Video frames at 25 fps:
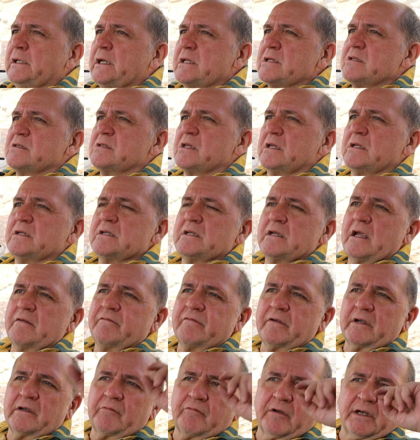And you see it in
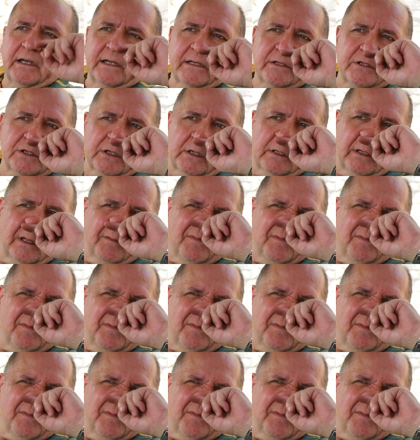every religion.